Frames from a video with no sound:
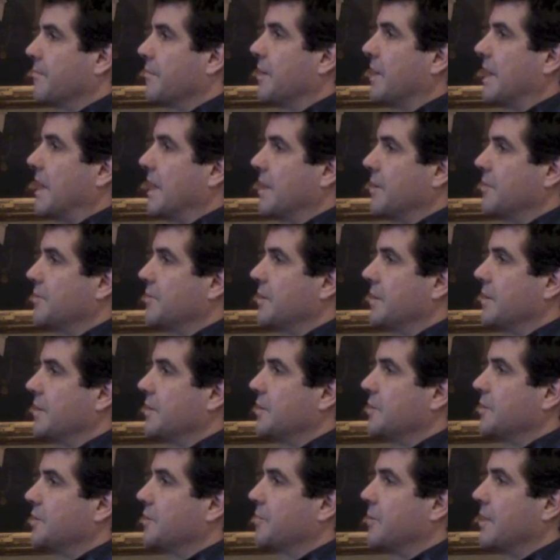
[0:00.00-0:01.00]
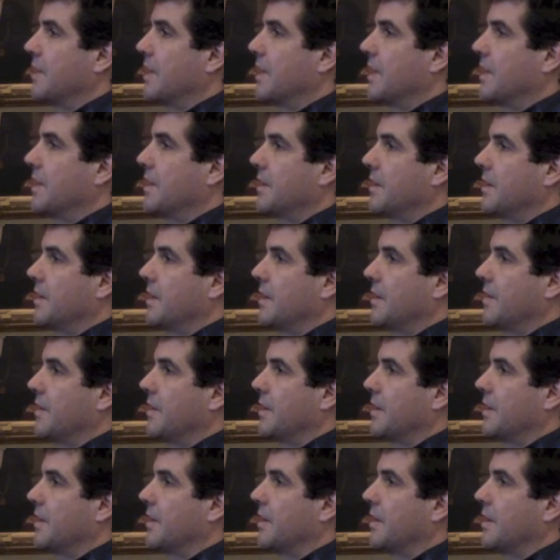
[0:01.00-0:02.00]
entry addition we added, and
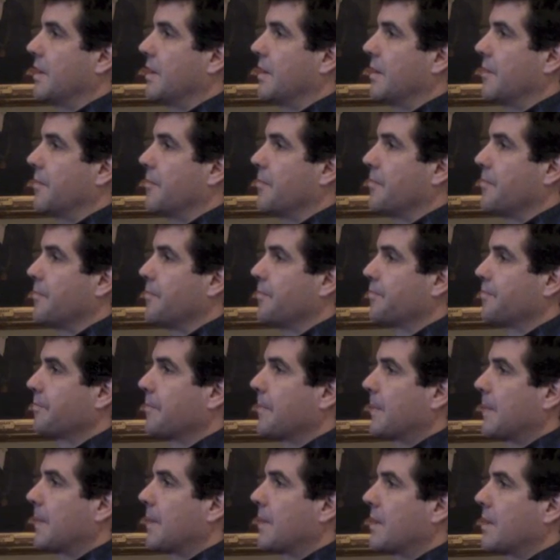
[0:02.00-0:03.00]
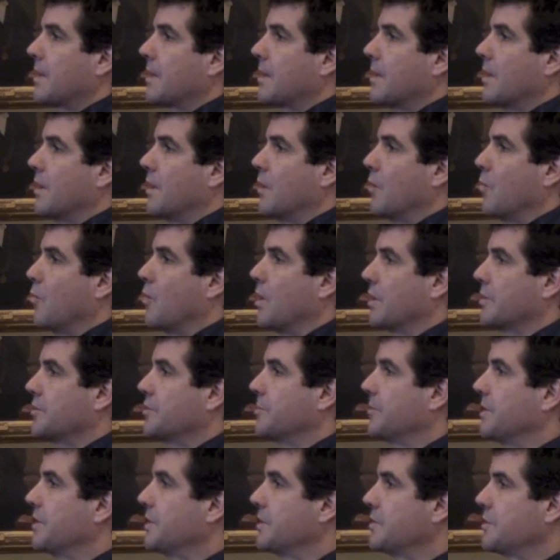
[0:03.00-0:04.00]
then a
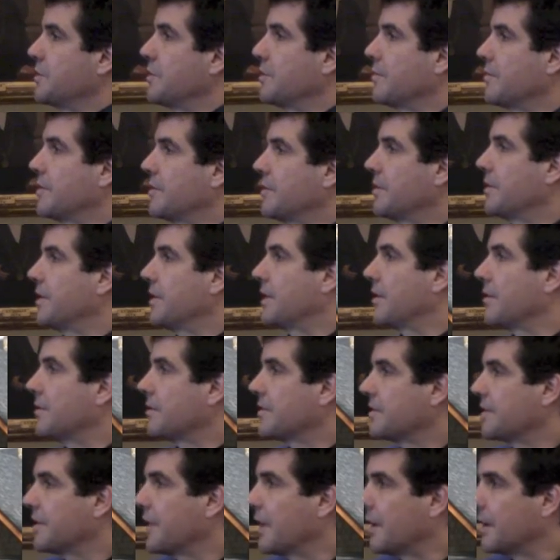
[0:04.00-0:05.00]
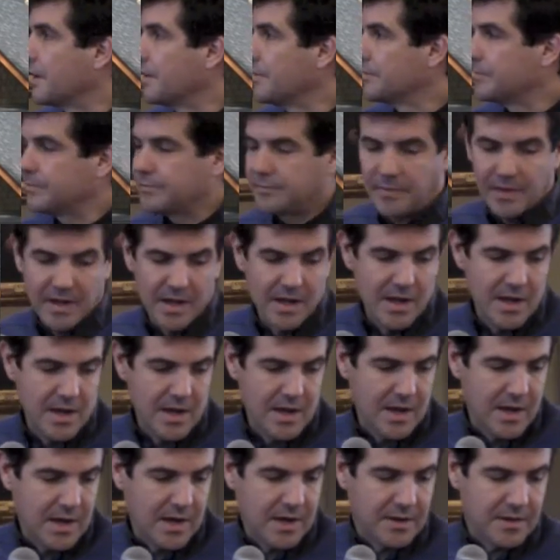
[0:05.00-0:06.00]
washroom addition over to the other side.
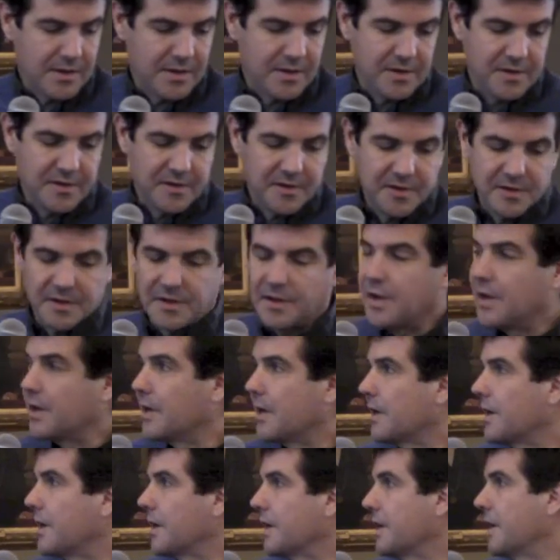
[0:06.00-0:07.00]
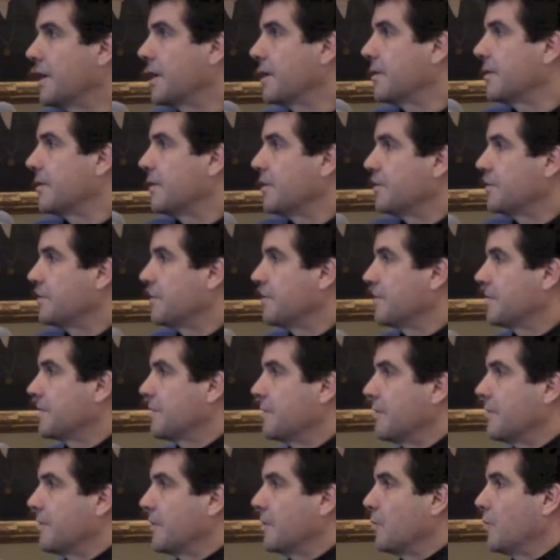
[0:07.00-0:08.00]
And this, again, is used of
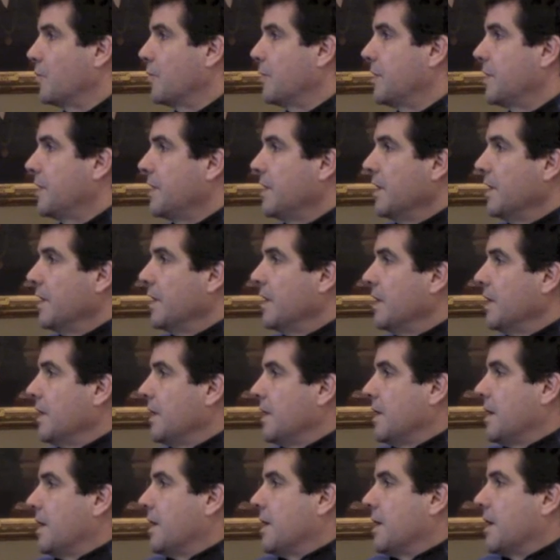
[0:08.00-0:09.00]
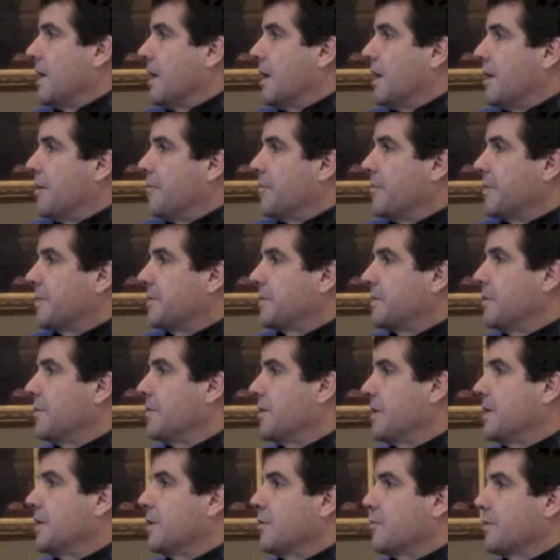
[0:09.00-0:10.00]
stone and wood. The
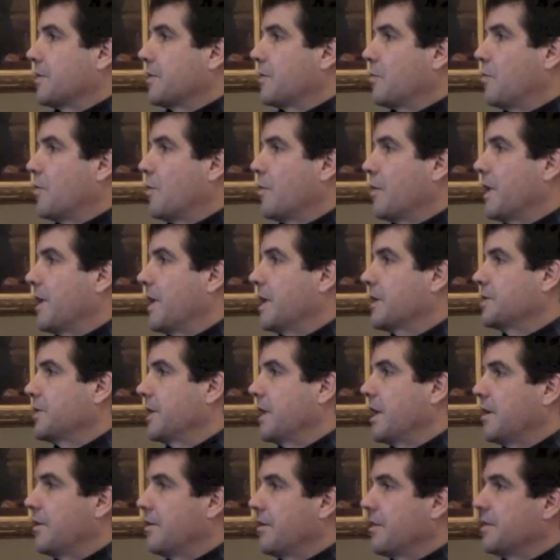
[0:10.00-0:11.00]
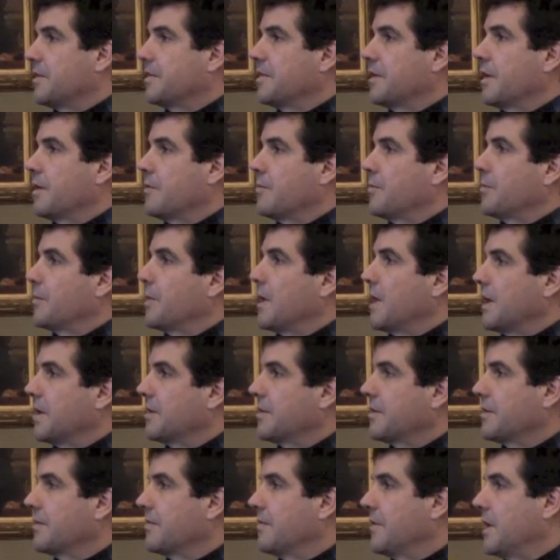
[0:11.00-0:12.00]
stone here was quarried actually out of the site when we
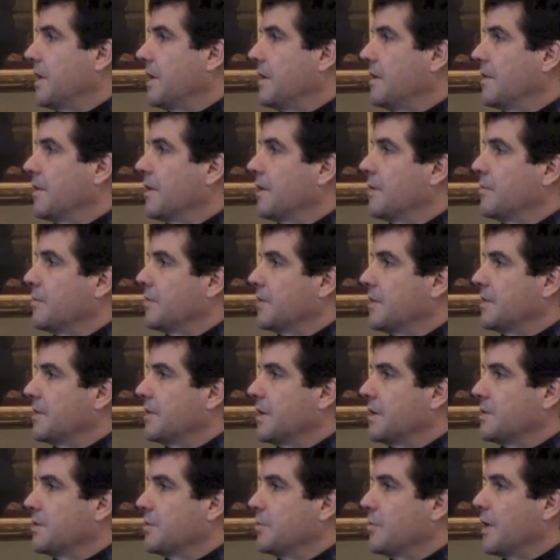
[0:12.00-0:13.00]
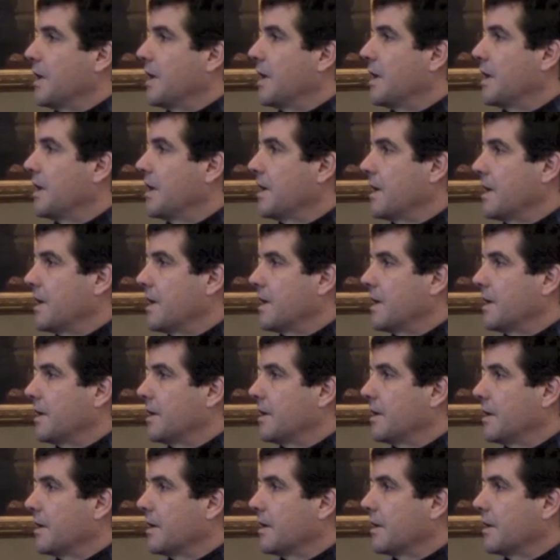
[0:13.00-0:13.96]
excavated, and then it was sent away and